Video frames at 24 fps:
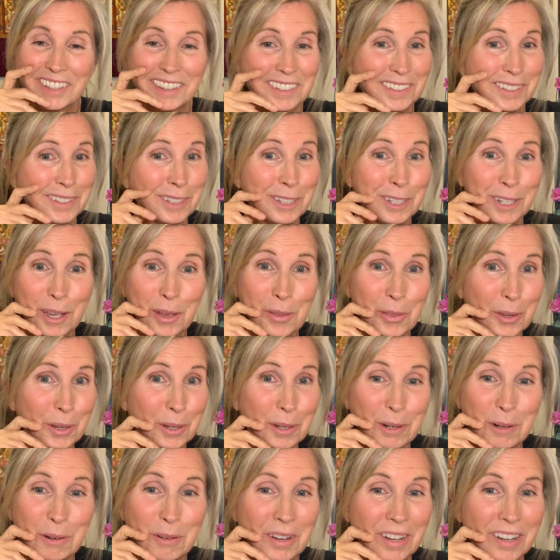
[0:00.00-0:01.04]
there's nothing
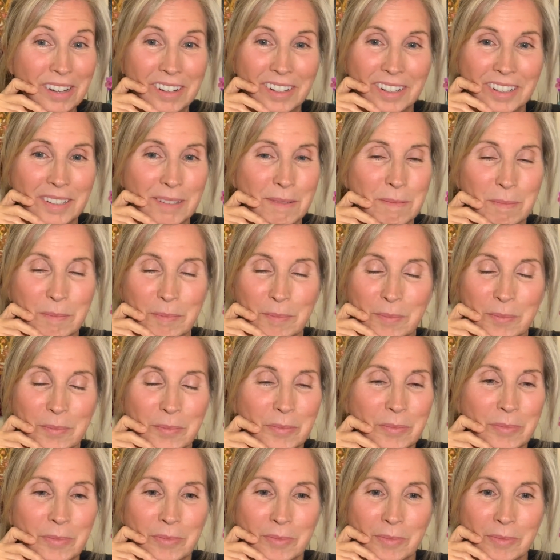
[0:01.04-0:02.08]
going on,
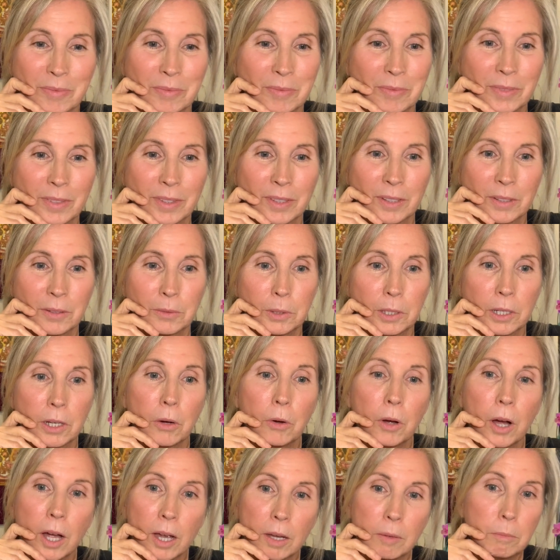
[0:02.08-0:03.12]
we
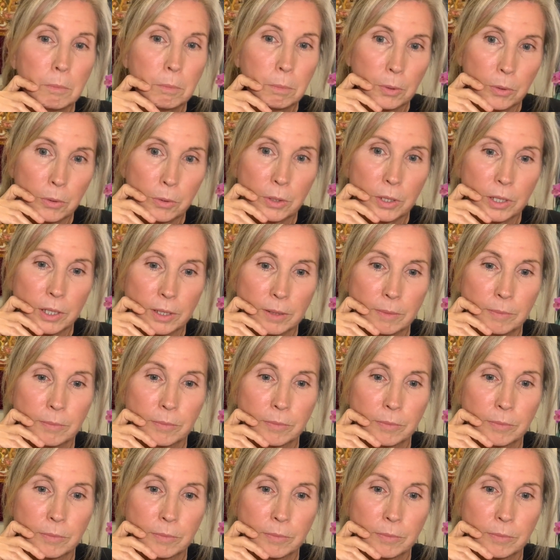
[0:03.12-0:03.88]
go, I'm bored.